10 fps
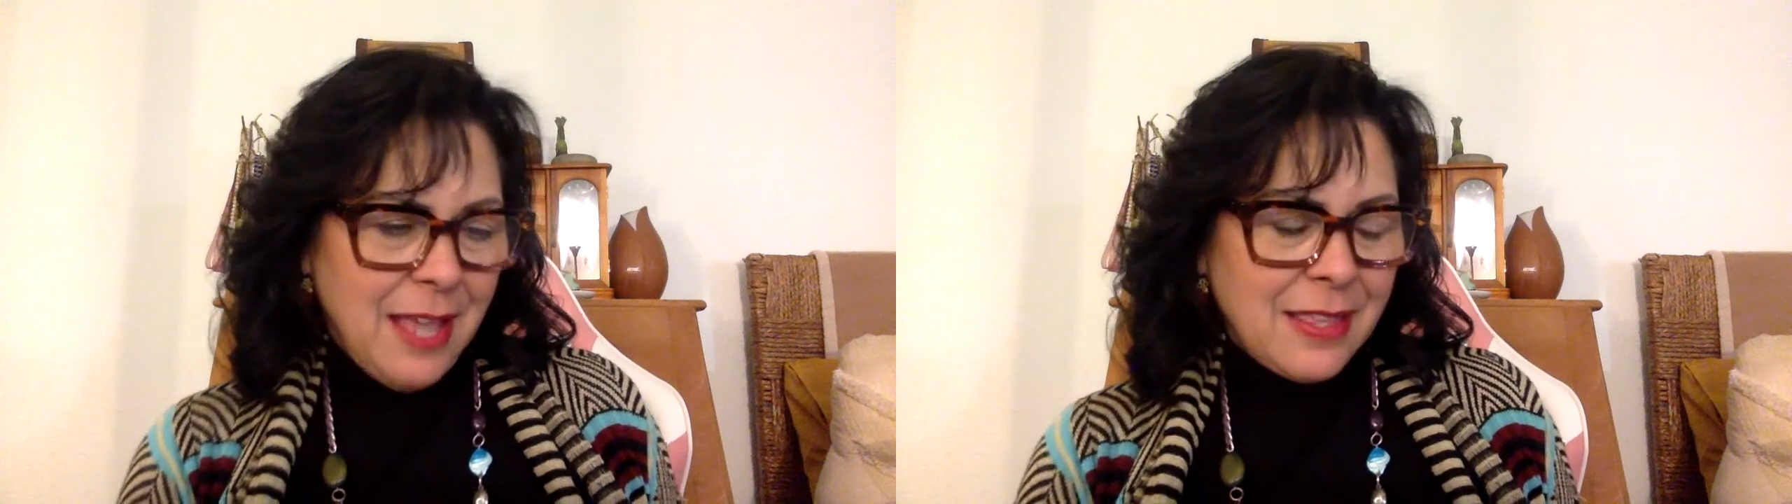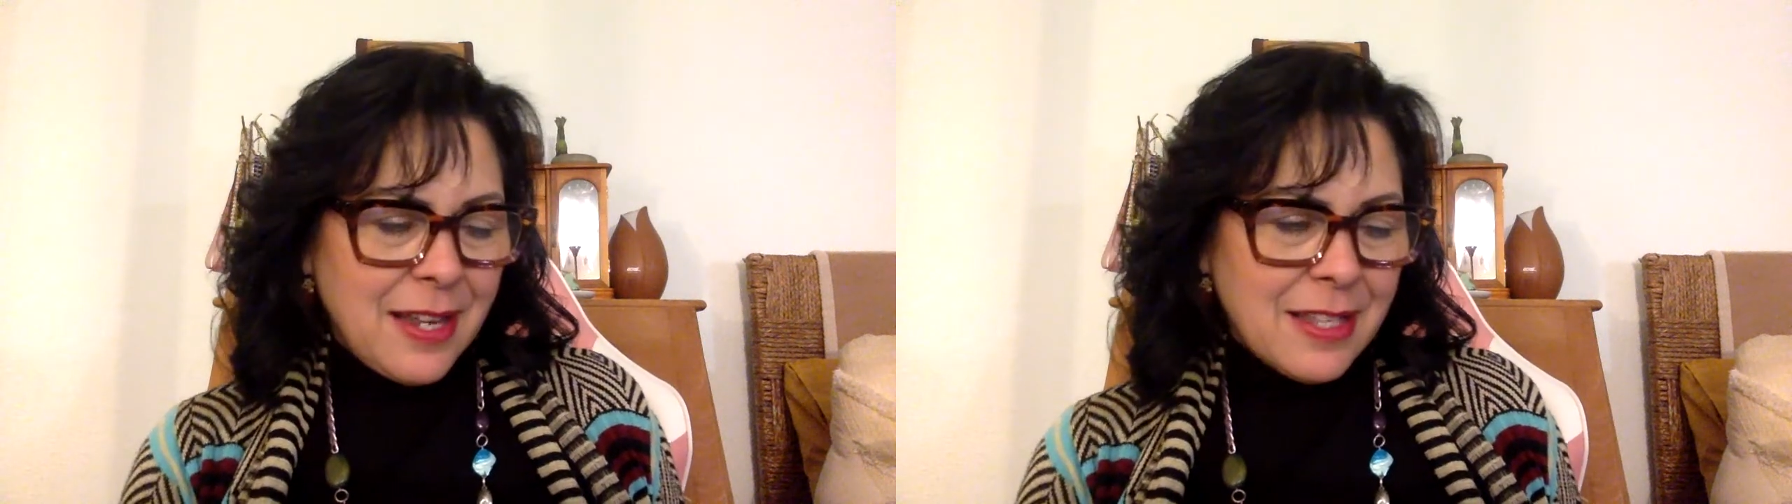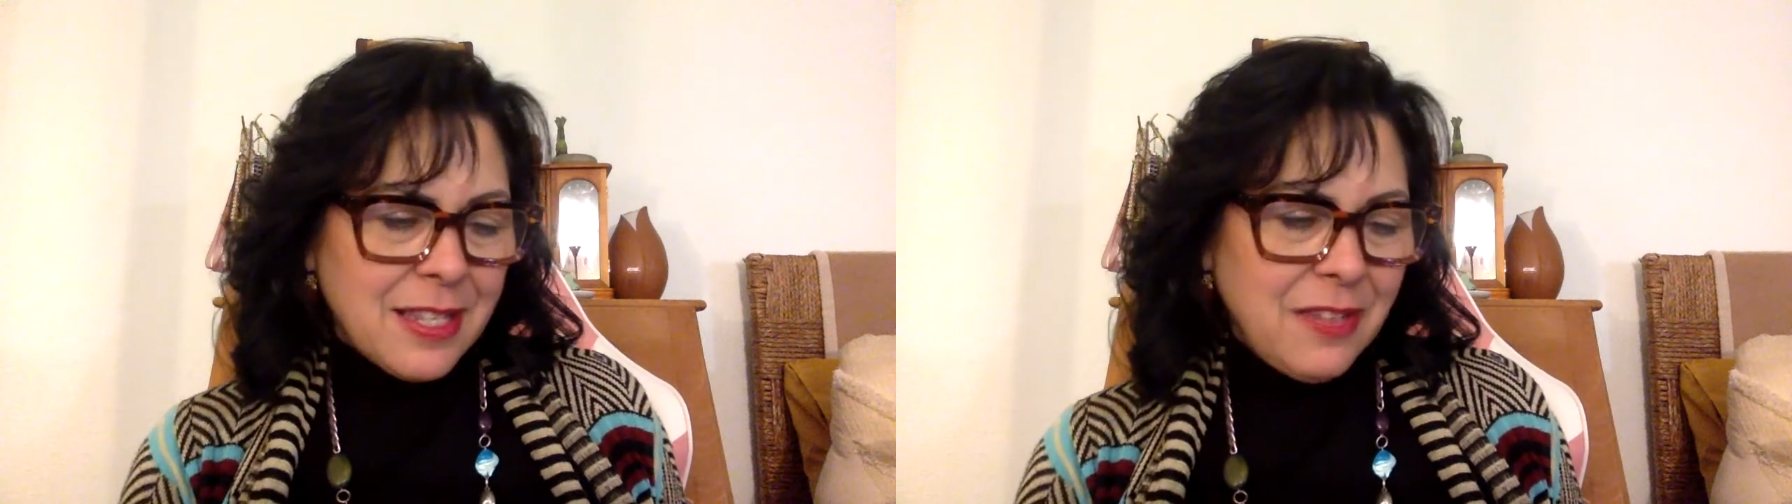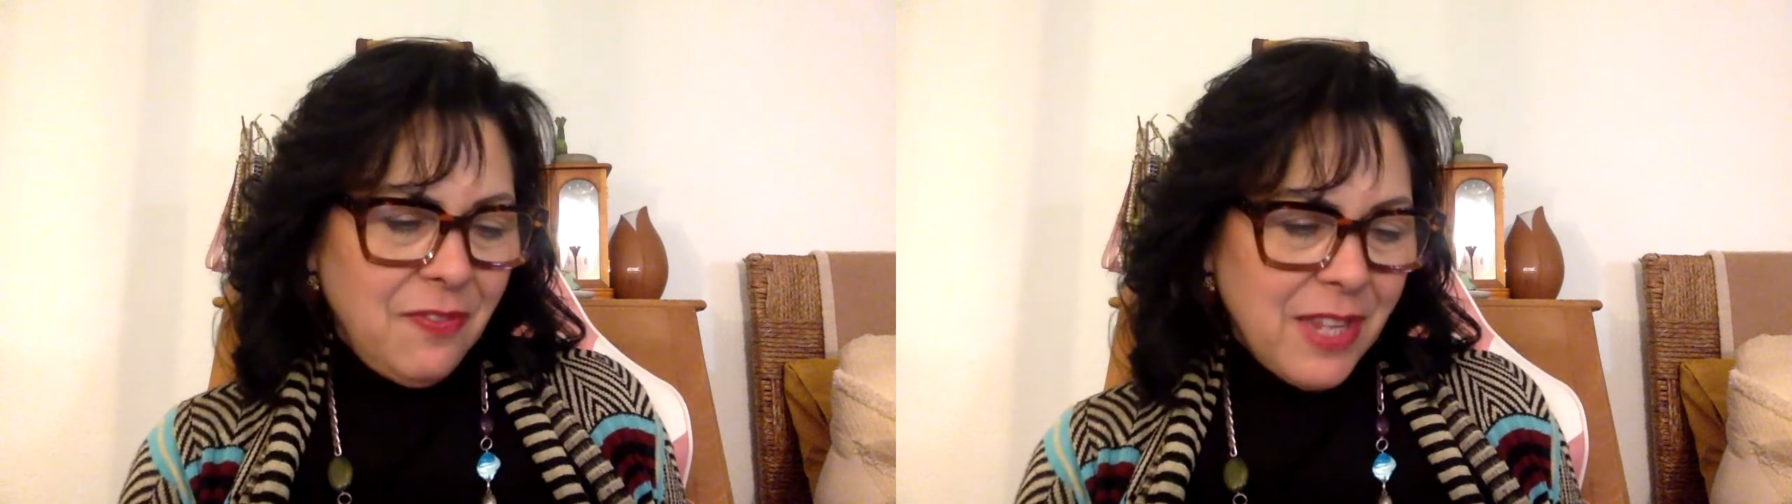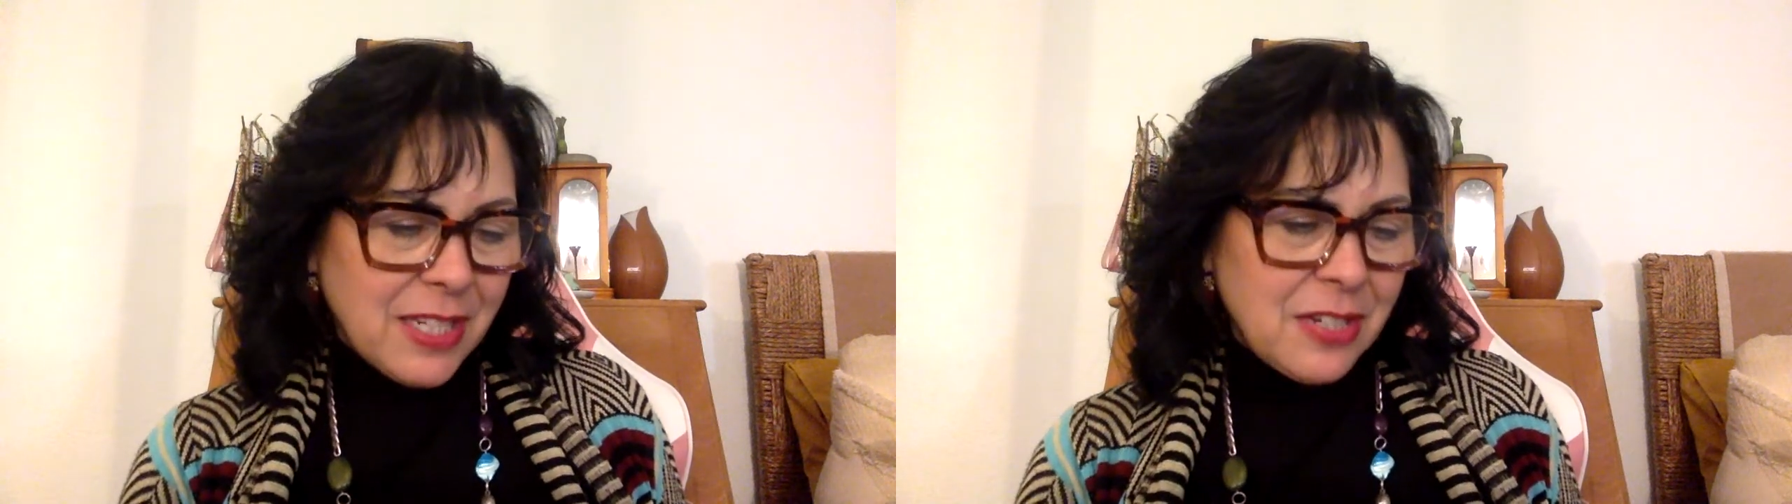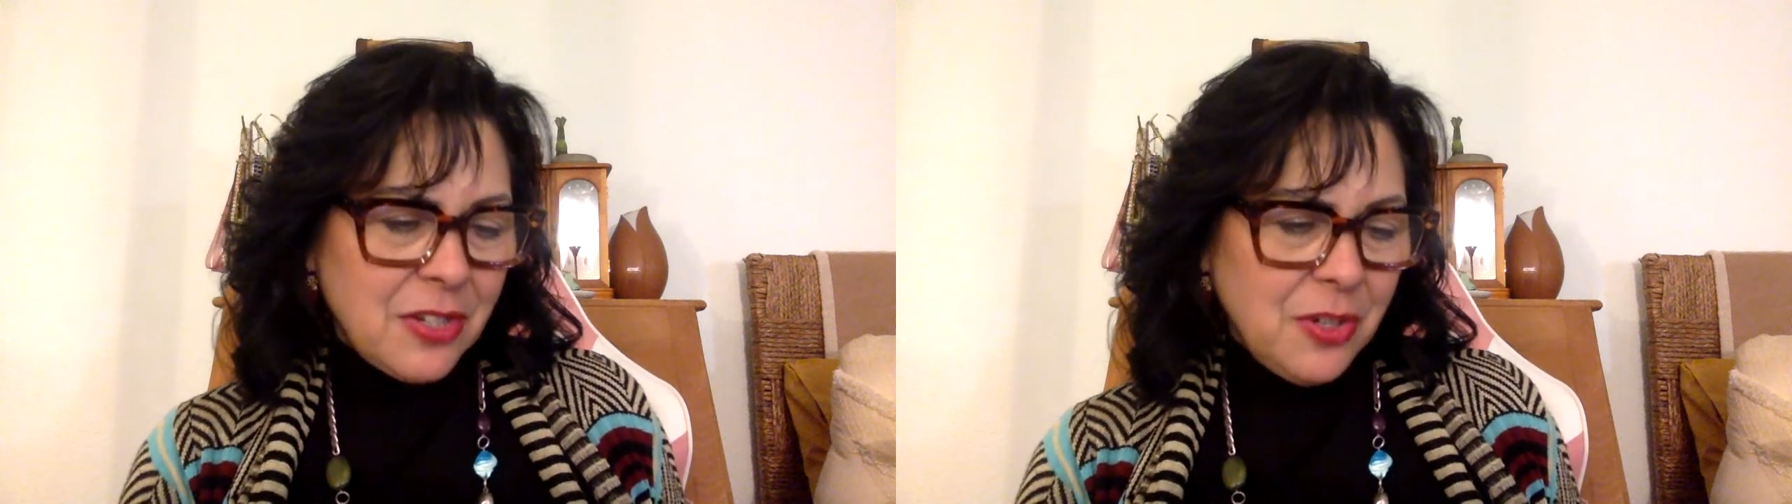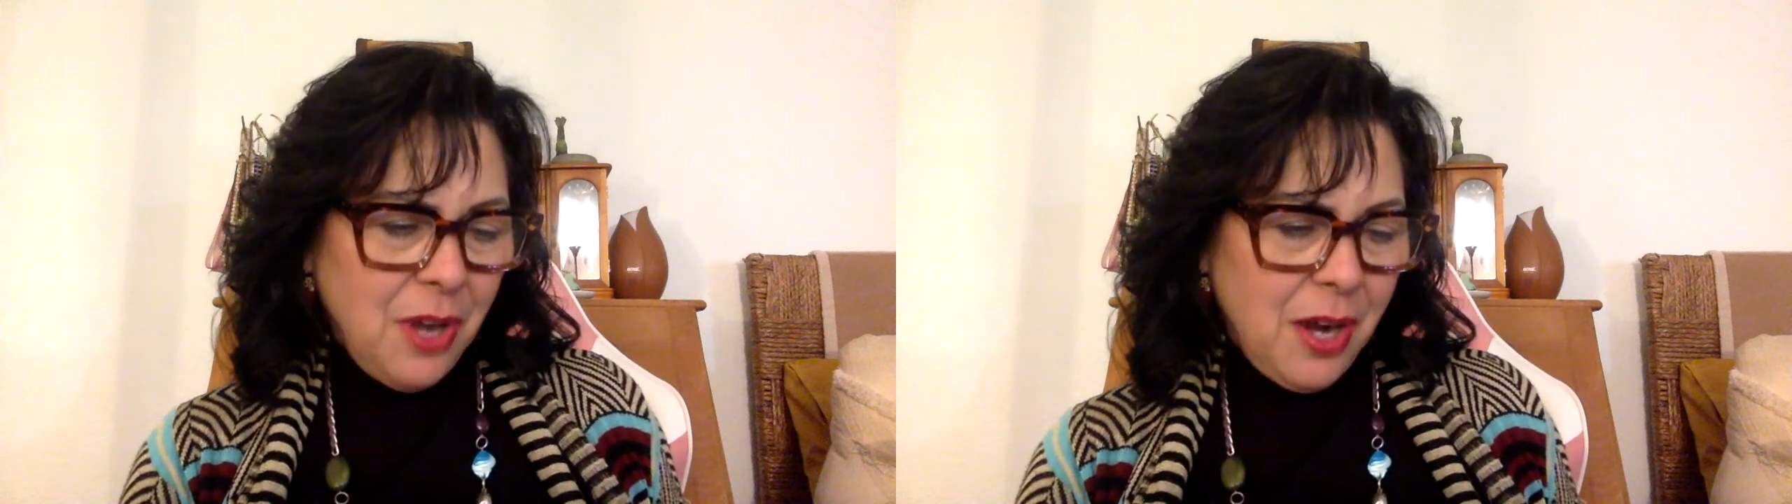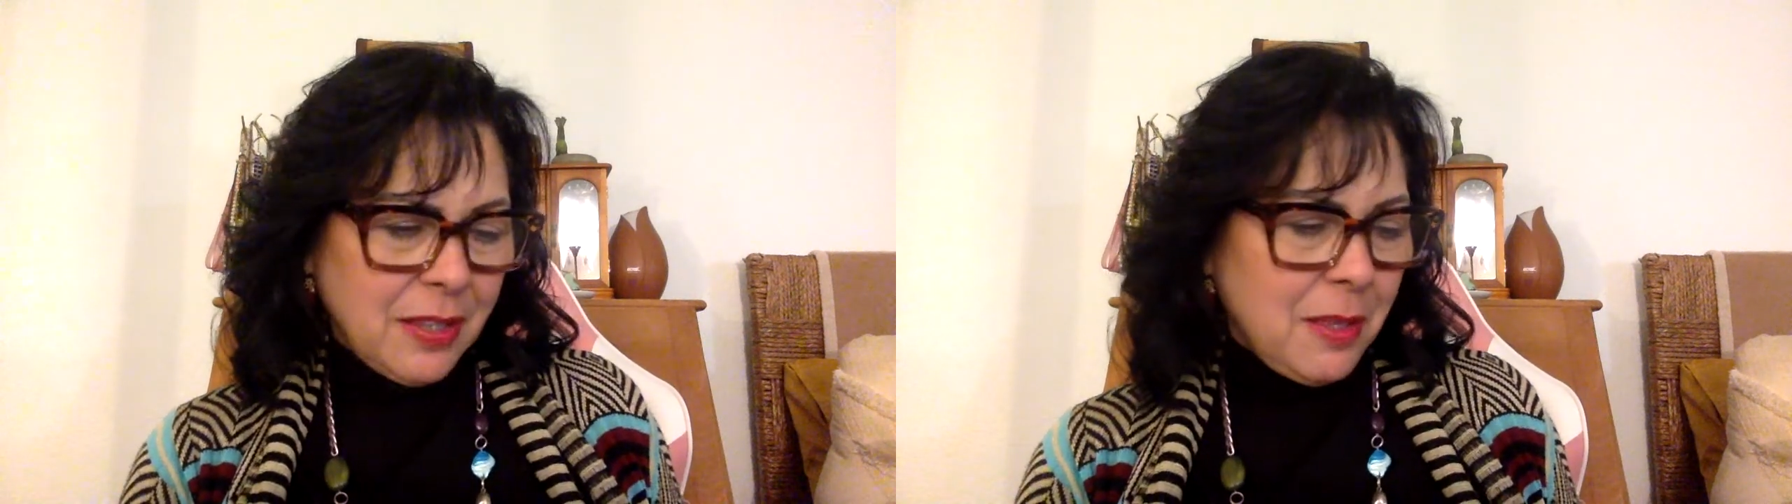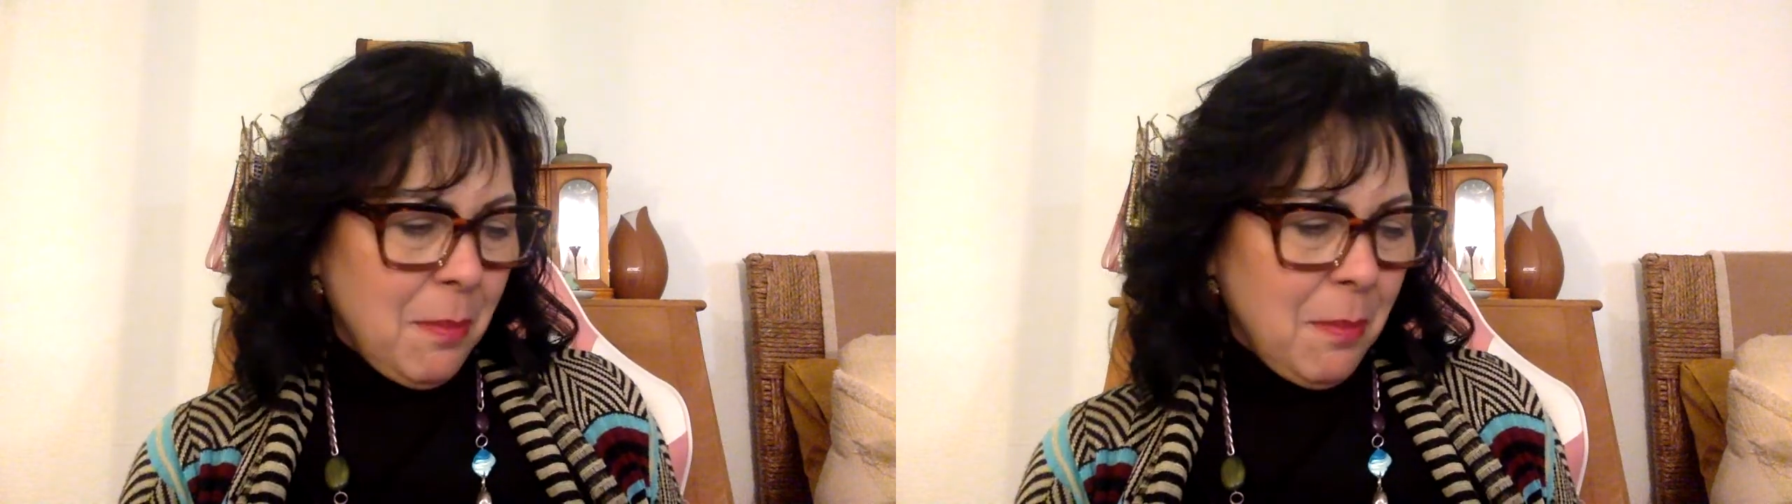that has convicted your heart the